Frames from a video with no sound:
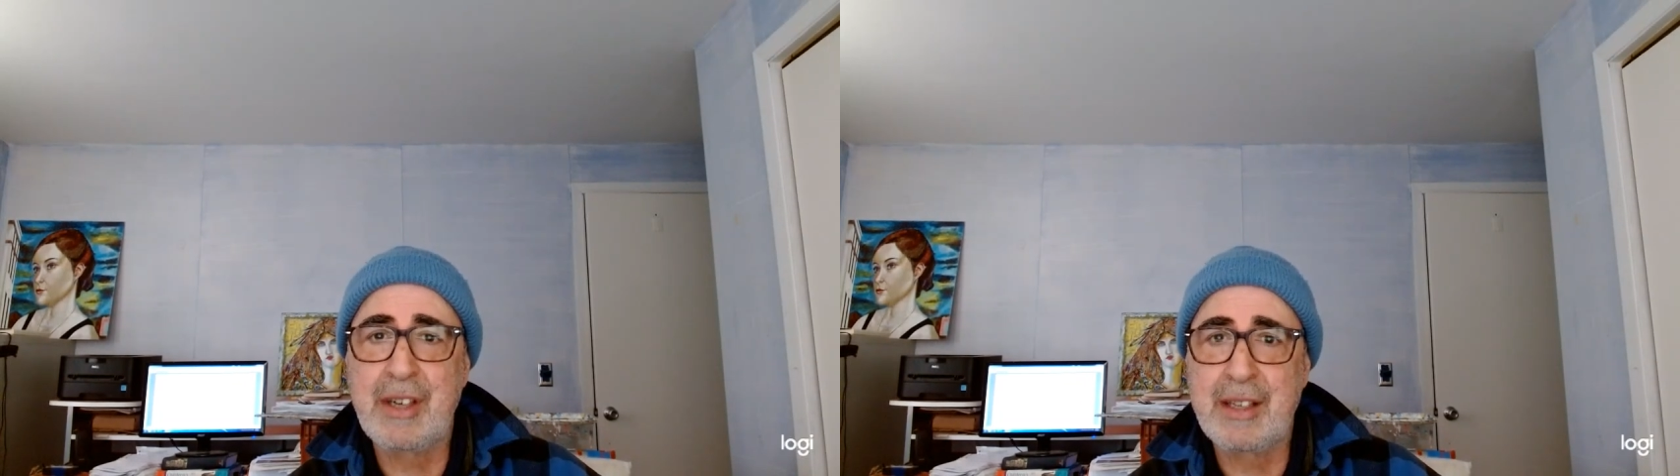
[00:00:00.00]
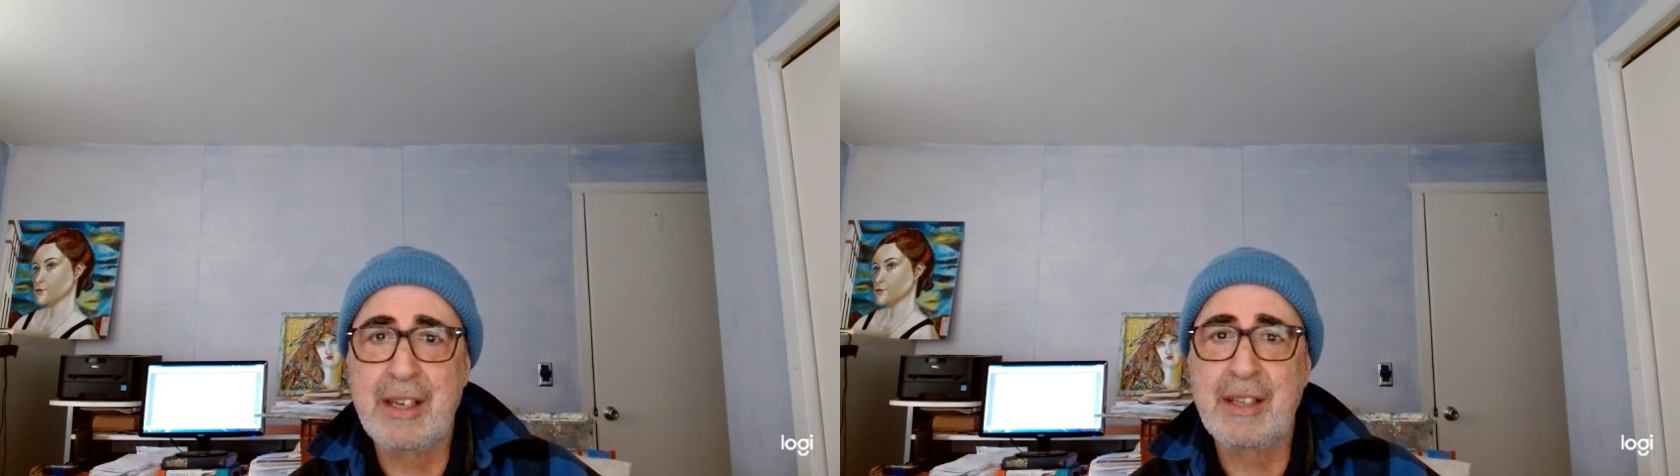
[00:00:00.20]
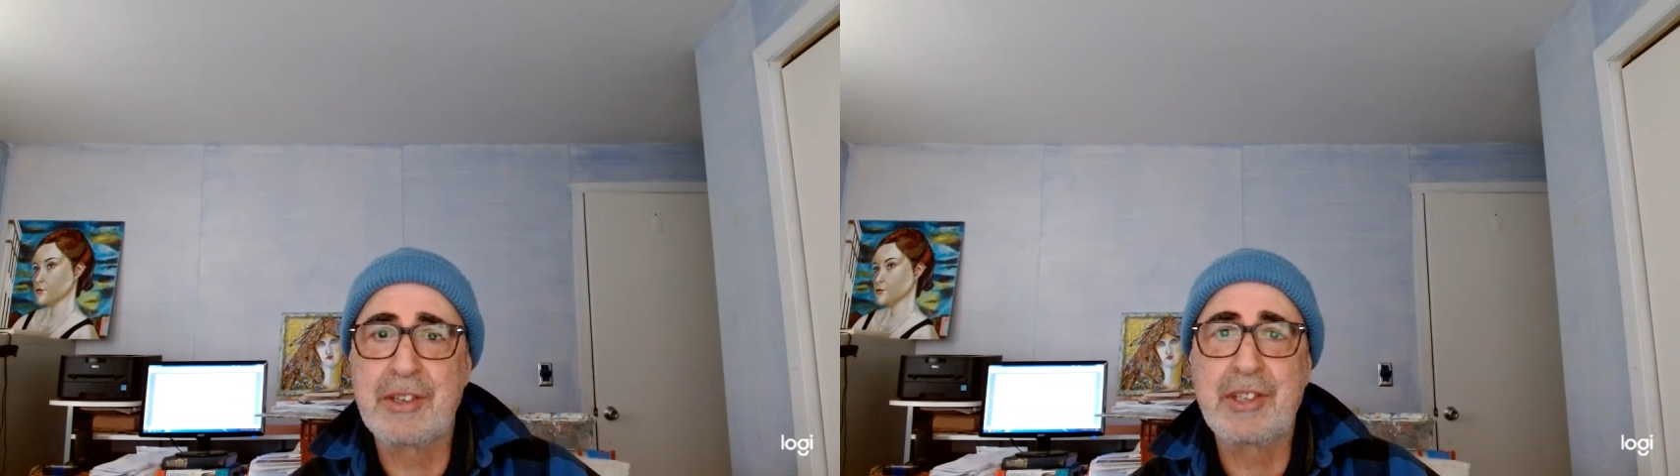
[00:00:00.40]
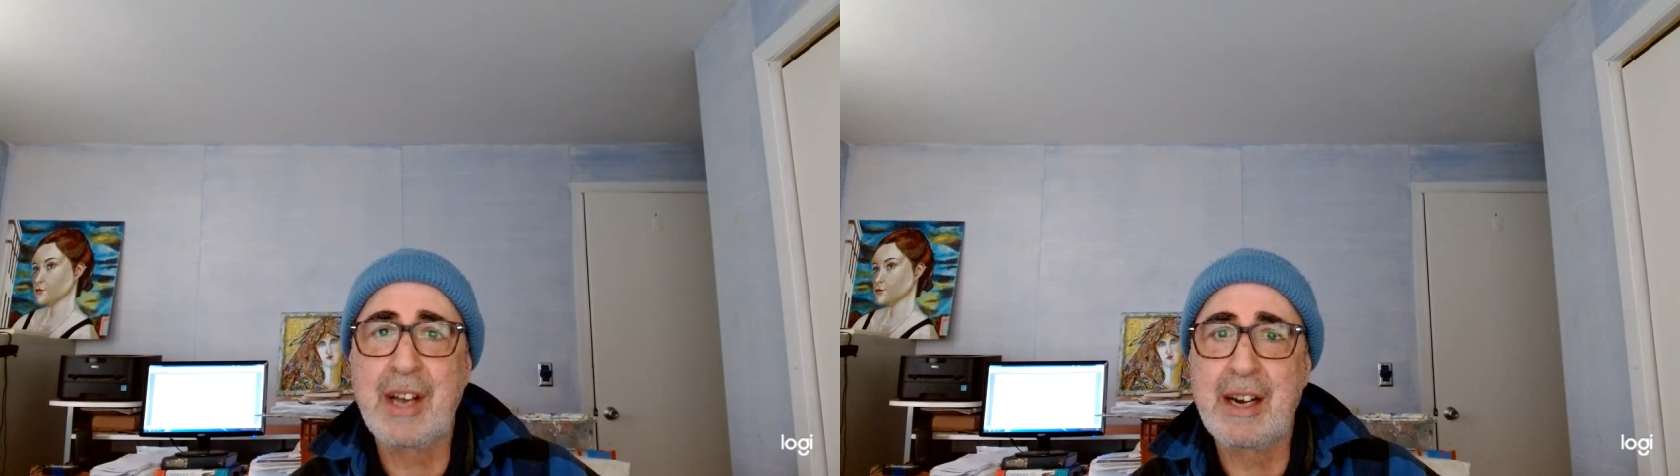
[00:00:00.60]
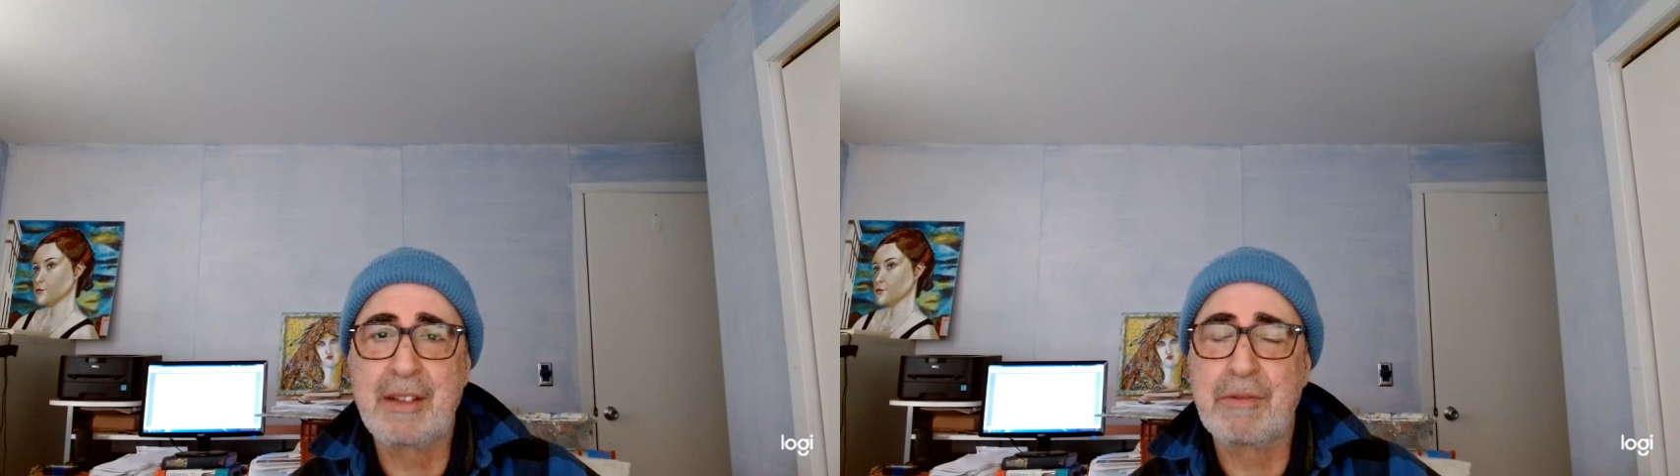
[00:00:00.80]
on the other
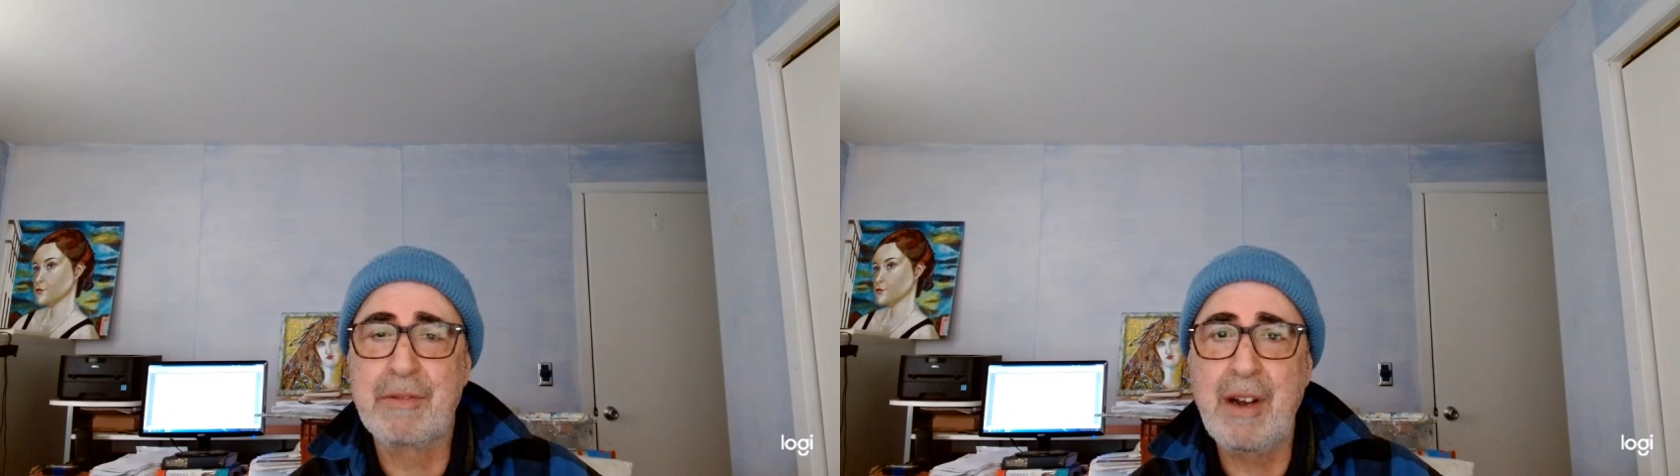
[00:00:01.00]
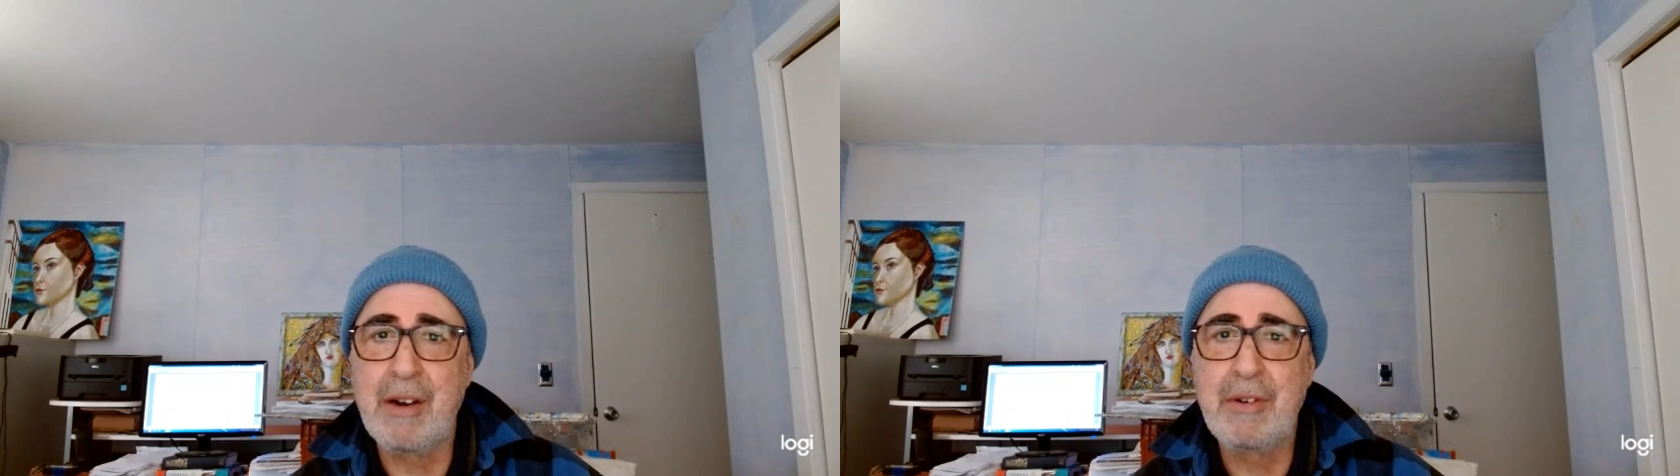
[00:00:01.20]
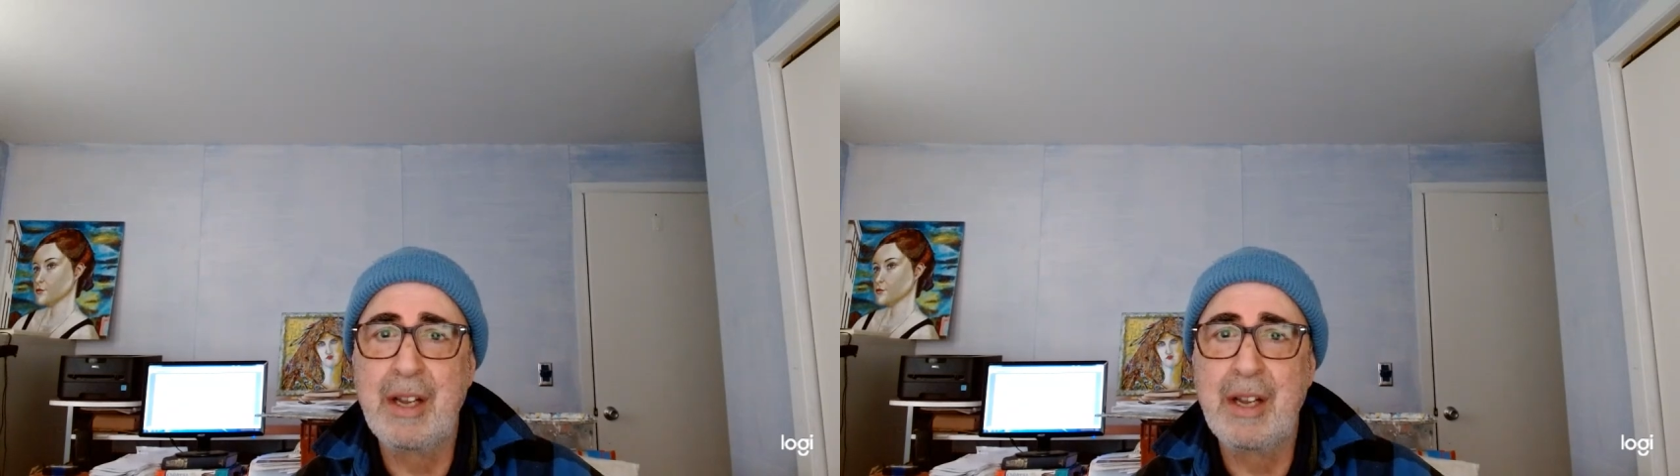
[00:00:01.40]
side of the road